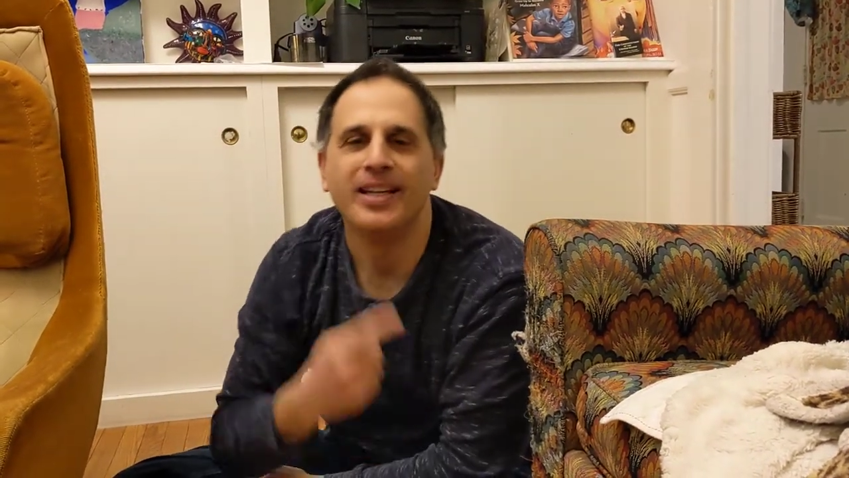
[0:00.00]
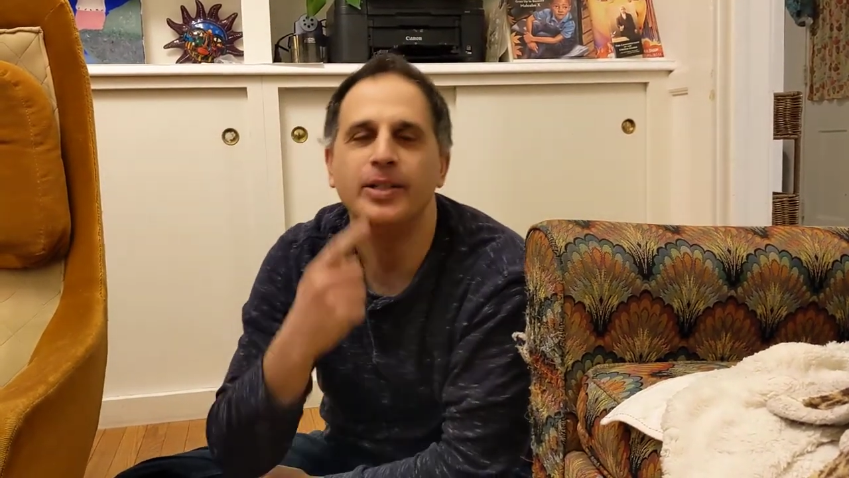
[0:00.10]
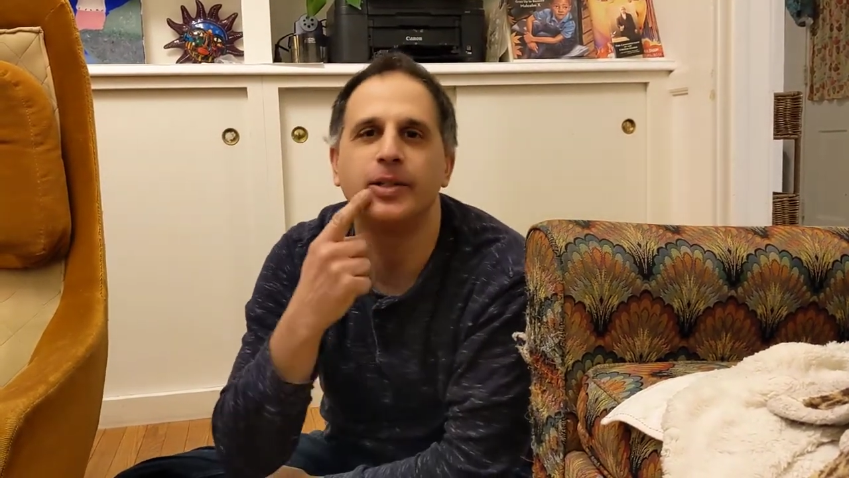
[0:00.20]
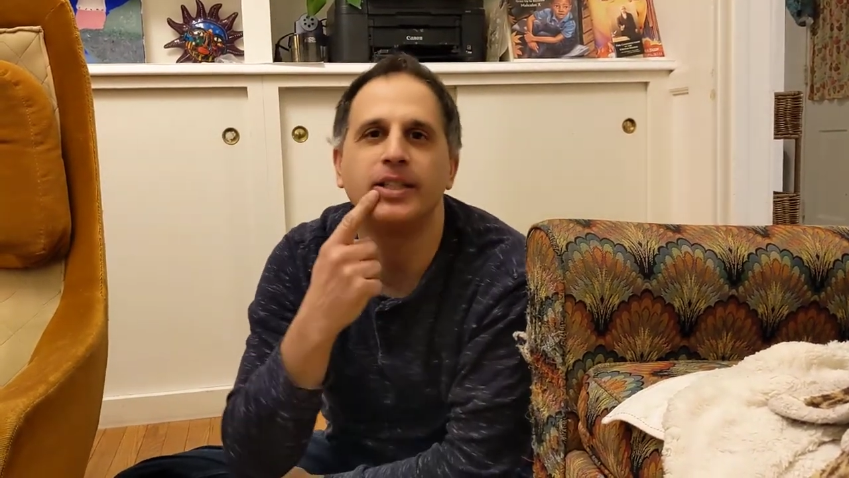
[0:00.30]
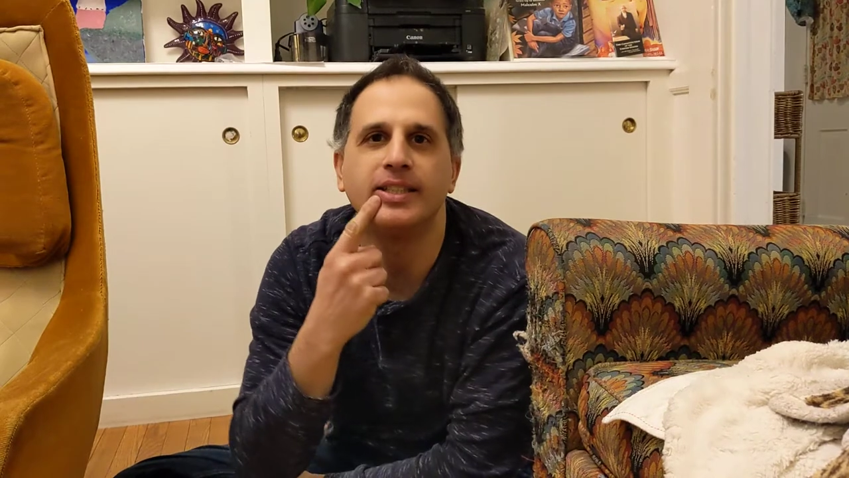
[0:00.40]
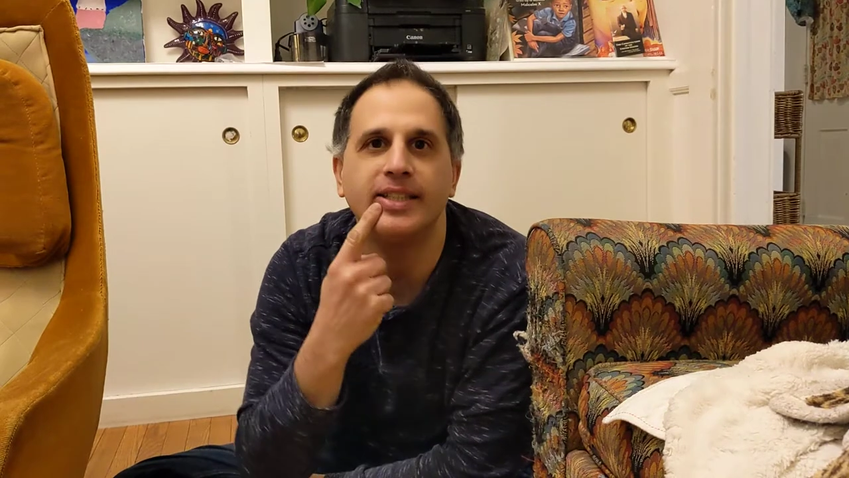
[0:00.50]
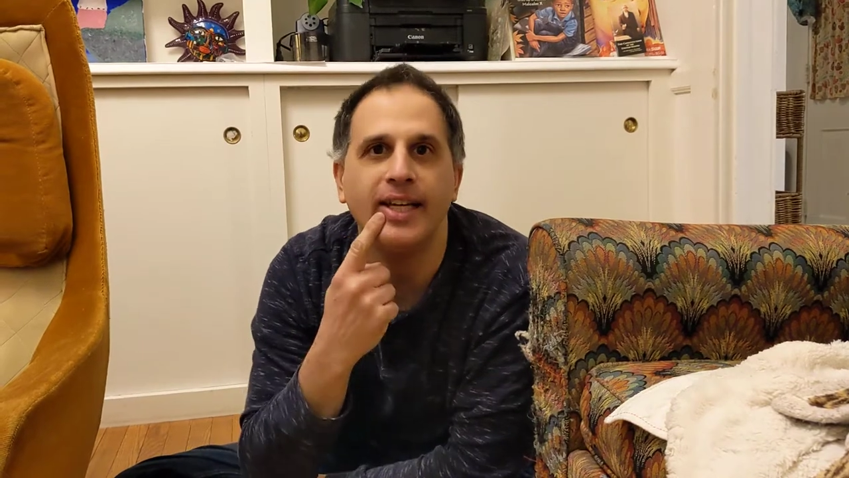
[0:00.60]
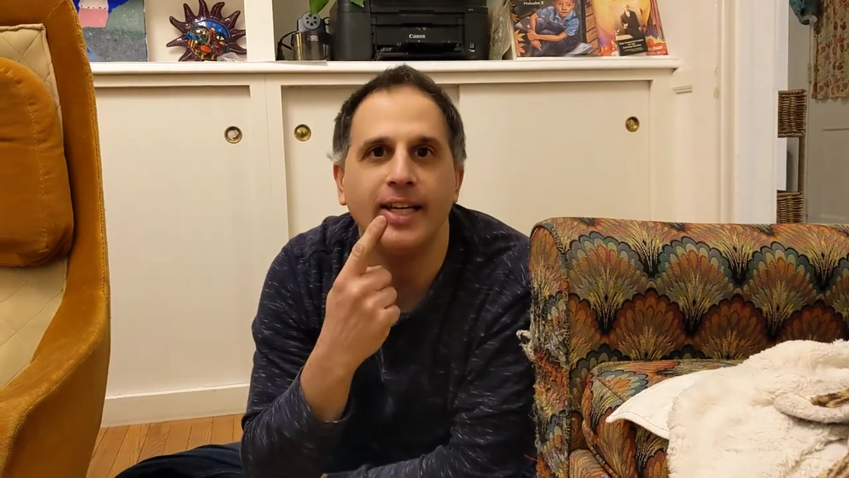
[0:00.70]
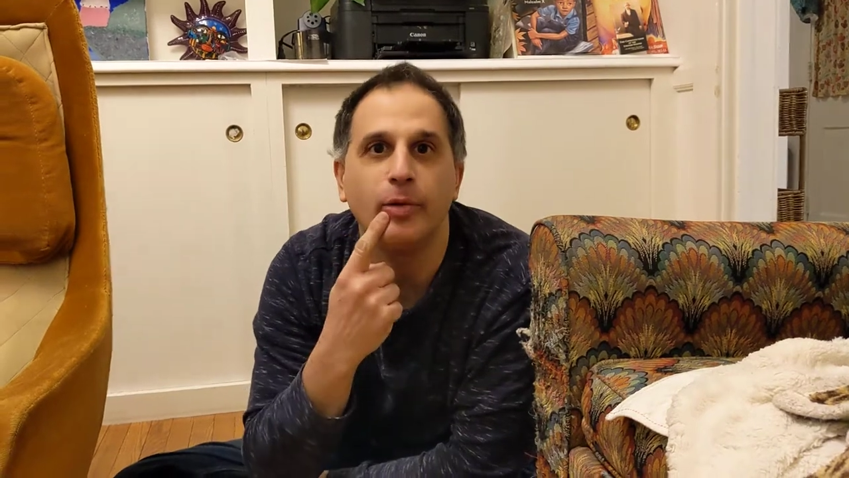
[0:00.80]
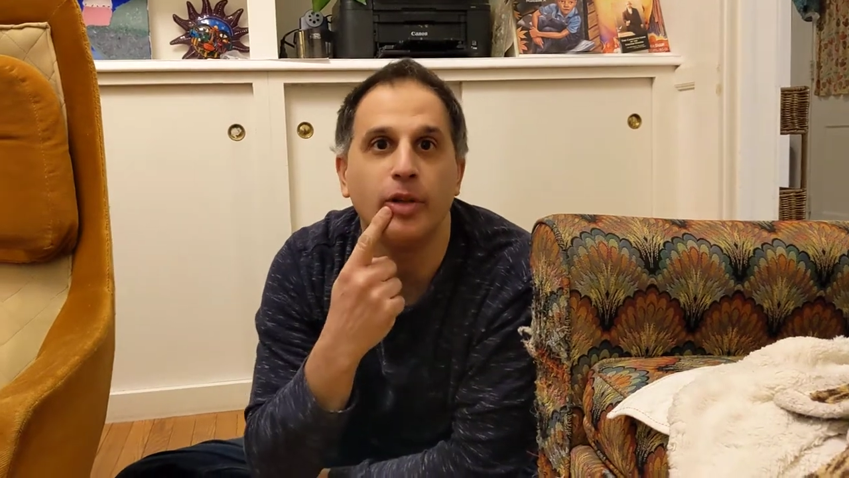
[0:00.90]
You can
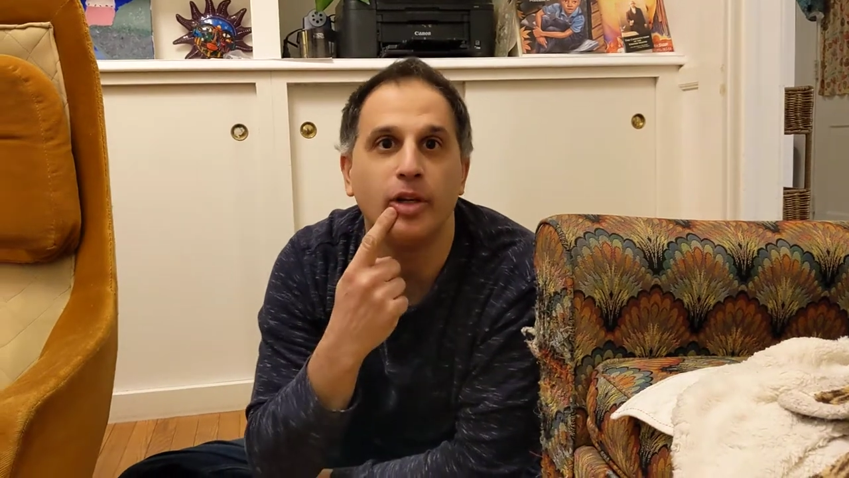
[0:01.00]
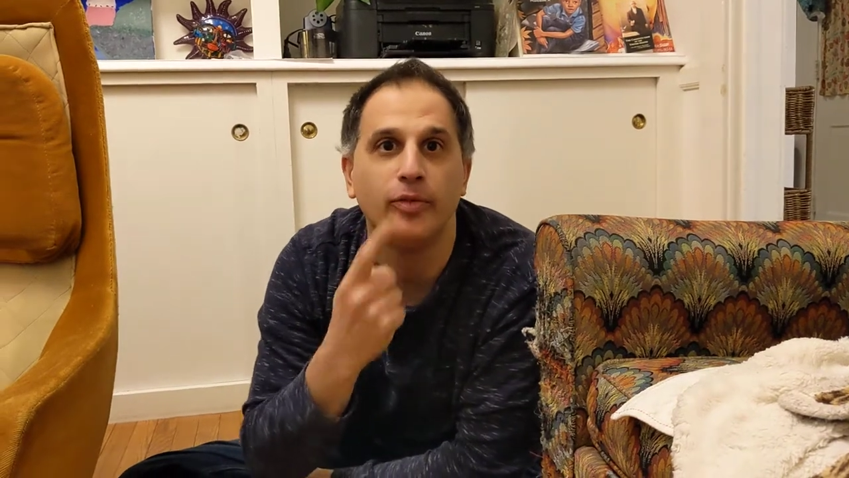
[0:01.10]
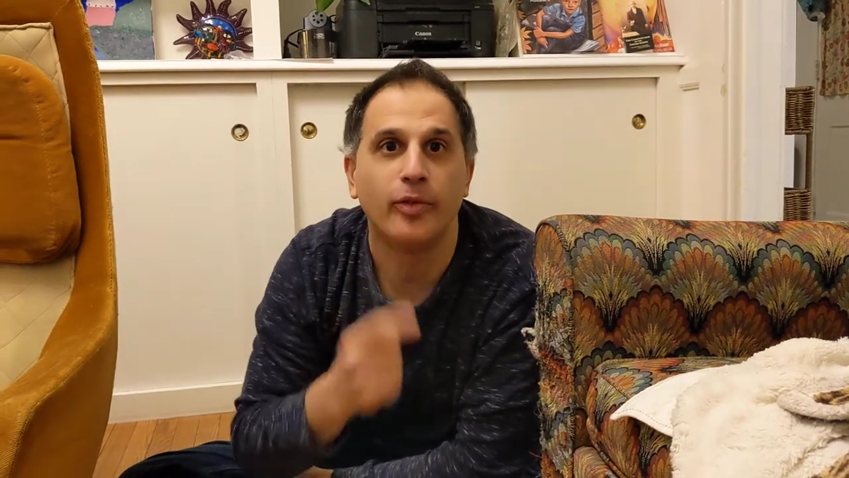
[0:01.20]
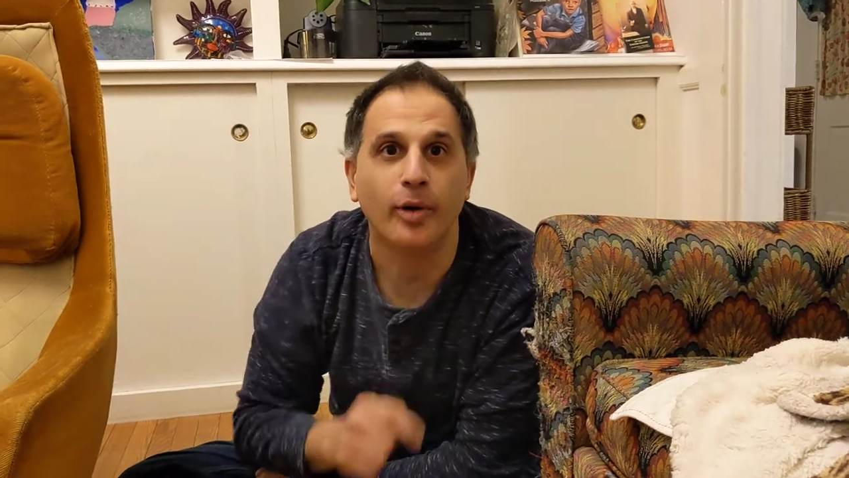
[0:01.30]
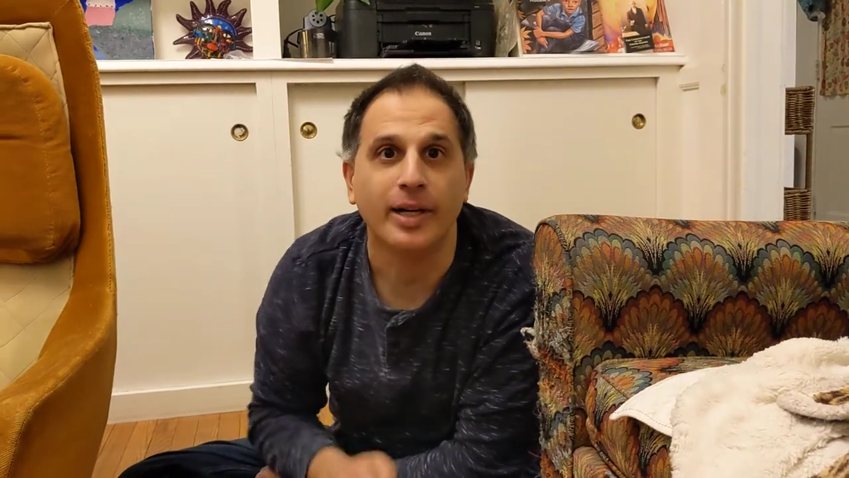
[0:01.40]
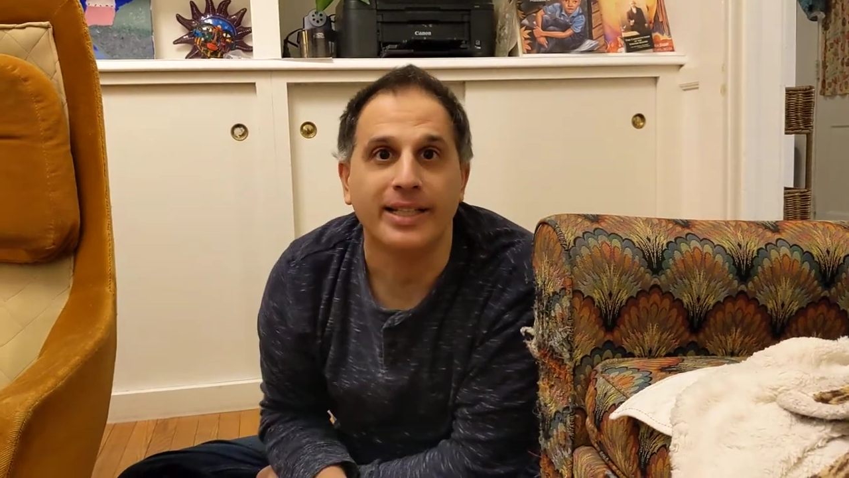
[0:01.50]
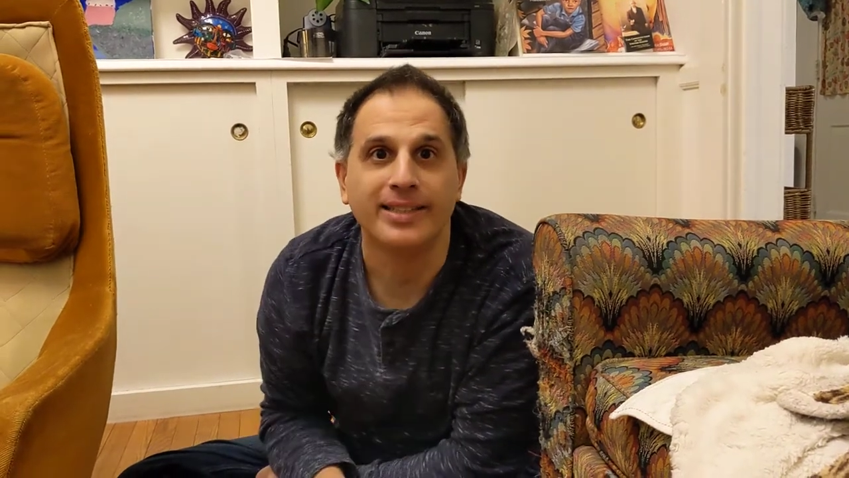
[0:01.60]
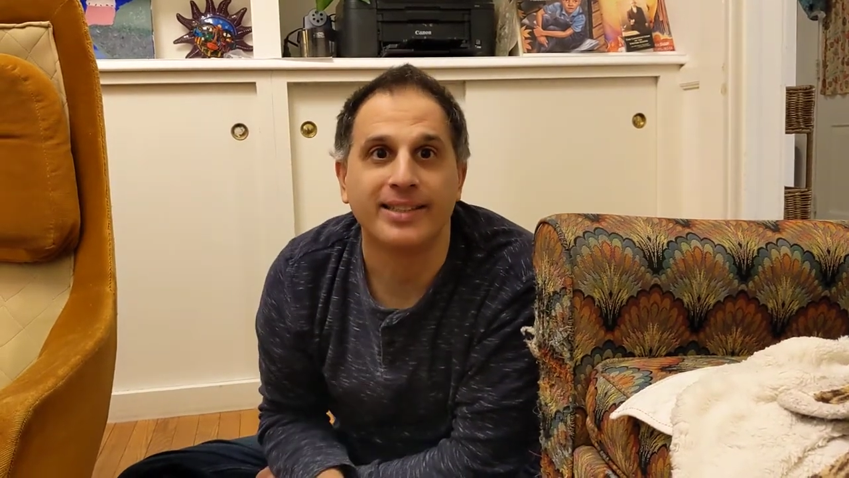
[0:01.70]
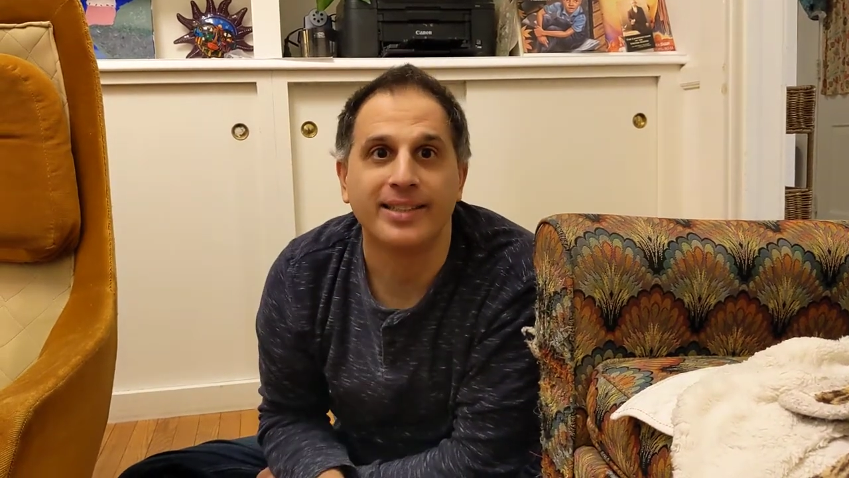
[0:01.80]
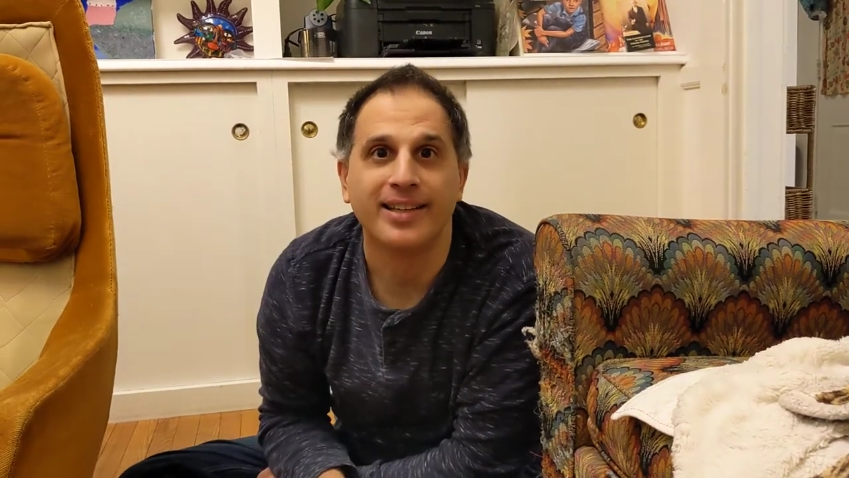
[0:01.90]
say it with your
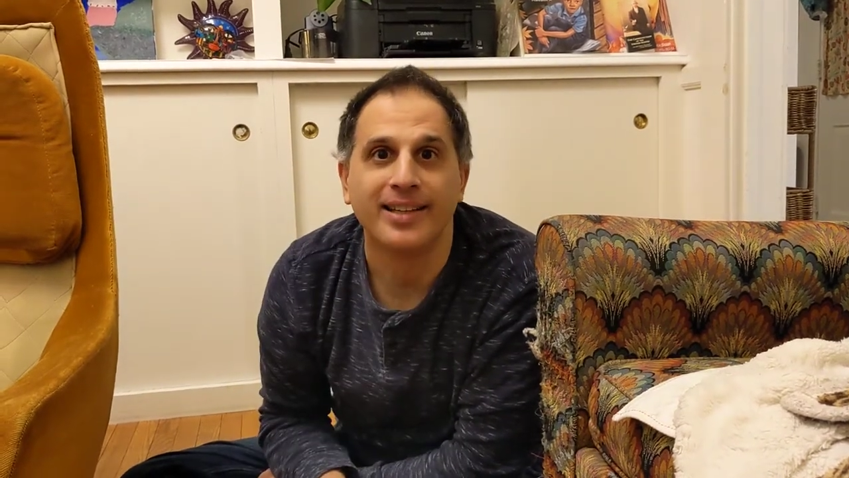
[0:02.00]
voice